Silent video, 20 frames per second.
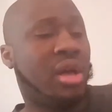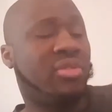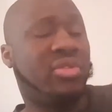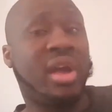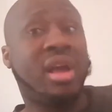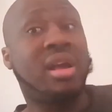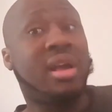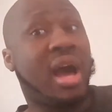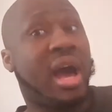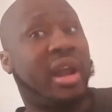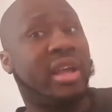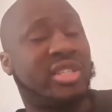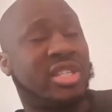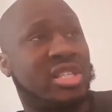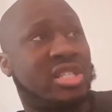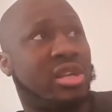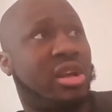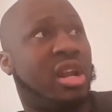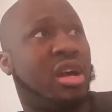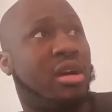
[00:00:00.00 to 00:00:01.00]
Thank God her
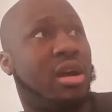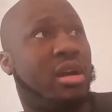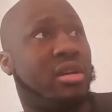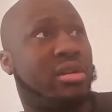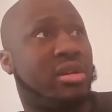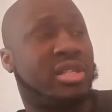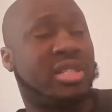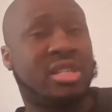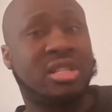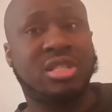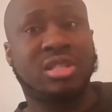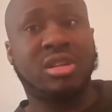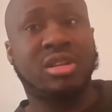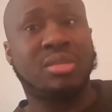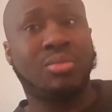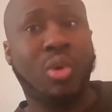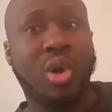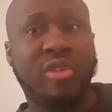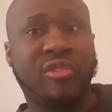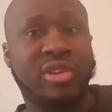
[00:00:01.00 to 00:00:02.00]
sister and her, and her
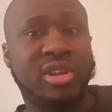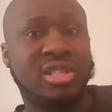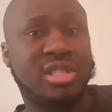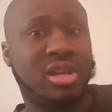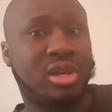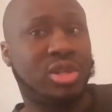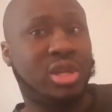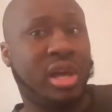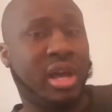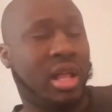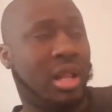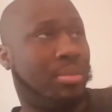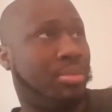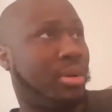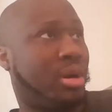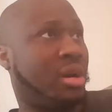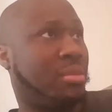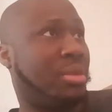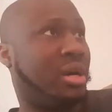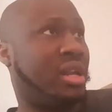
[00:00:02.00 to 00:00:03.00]
sister's boyfriend is there to help
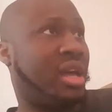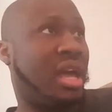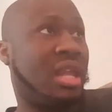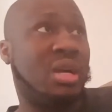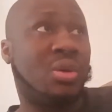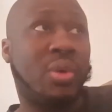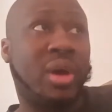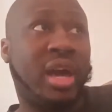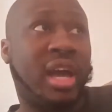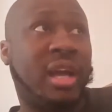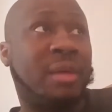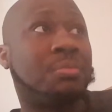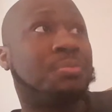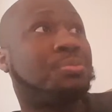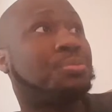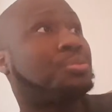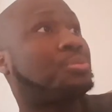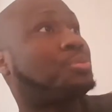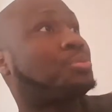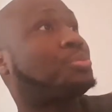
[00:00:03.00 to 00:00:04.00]
her. But anyway.
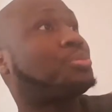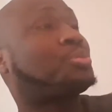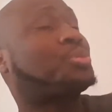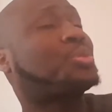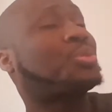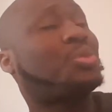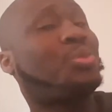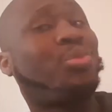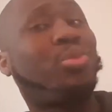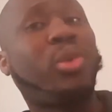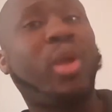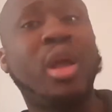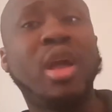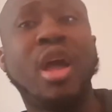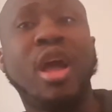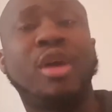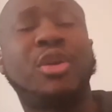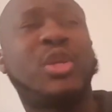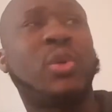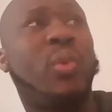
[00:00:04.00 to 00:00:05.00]

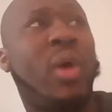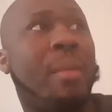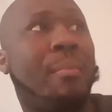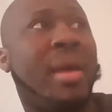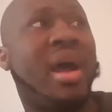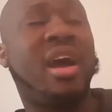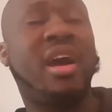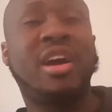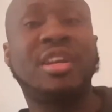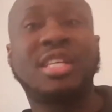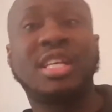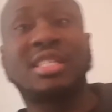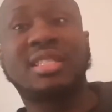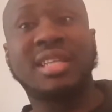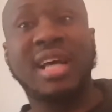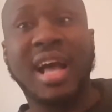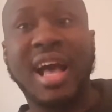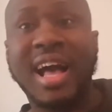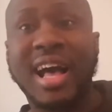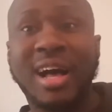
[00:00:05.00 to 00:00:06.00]
She went by her
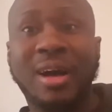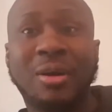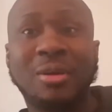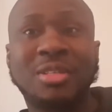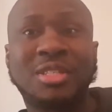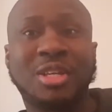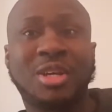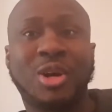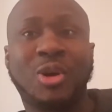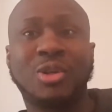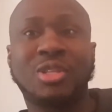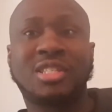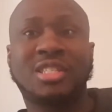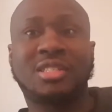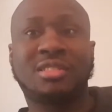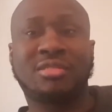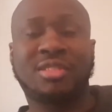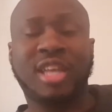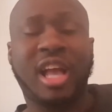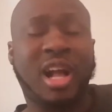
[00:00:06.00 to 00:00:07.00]
sister's house to go
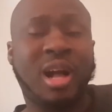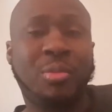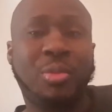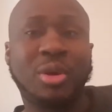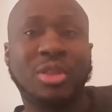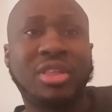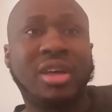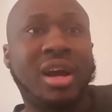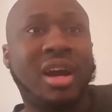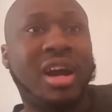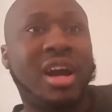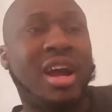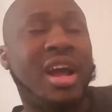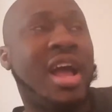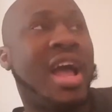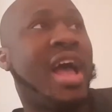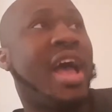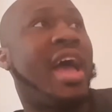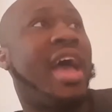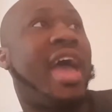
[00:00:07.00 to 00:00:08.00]
check up with
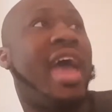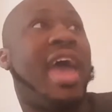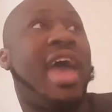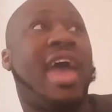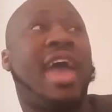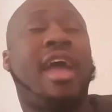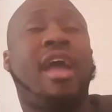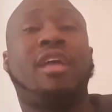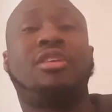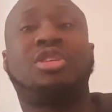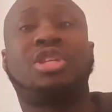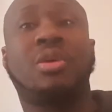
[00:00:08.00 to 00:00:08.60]
her, and